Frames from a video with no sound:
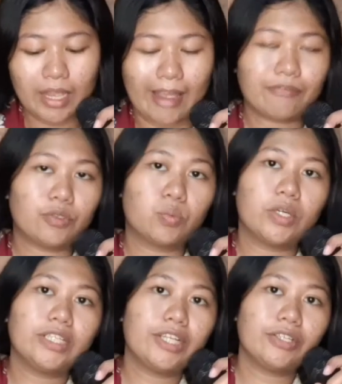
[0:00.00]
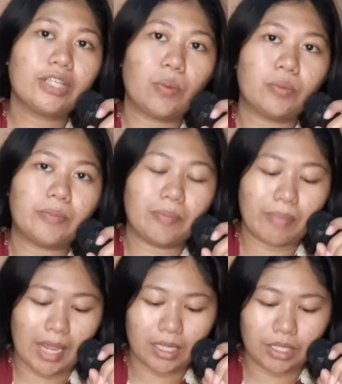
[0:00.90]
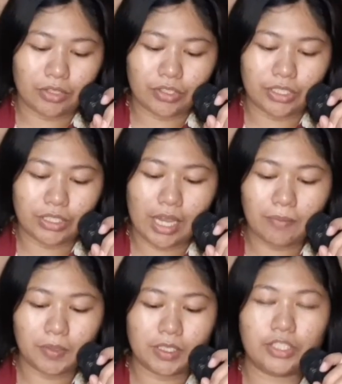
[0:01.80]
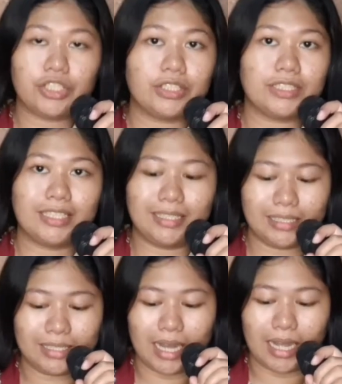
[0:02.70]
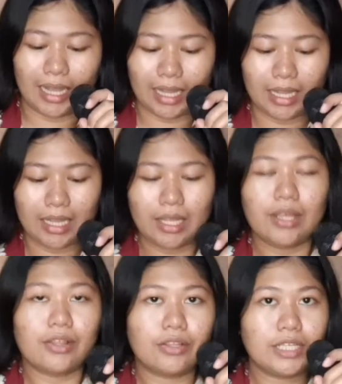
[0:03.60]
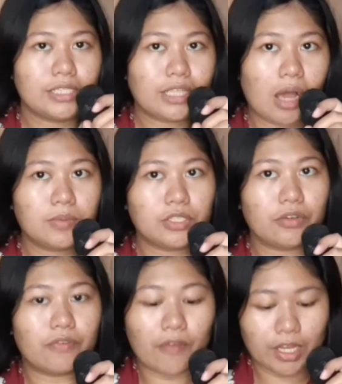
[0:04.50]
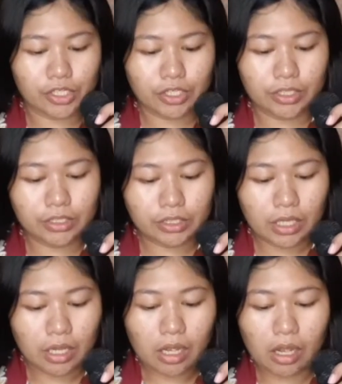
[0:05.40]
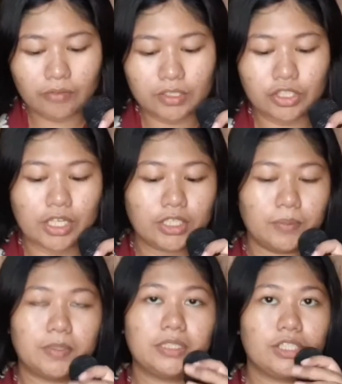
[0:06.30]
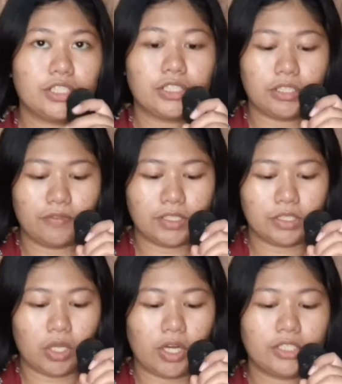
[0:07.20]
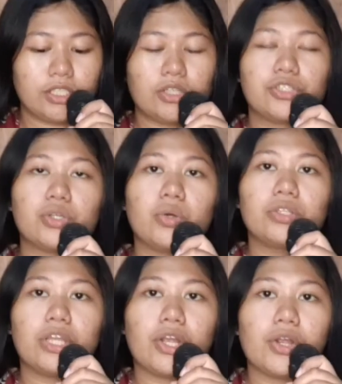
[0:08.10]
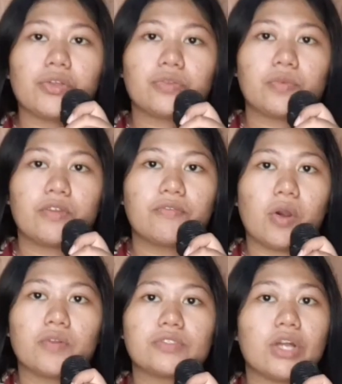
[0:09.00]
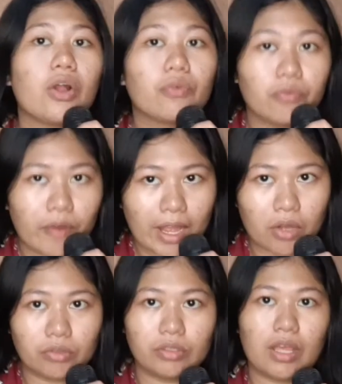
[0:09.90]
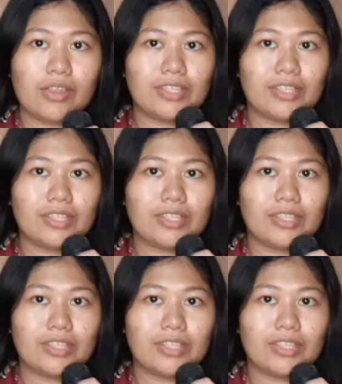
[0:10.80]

After 1 year, they would be back in their same positions in the sky. These observations of the changing positions of the stars show the Earth revolves around the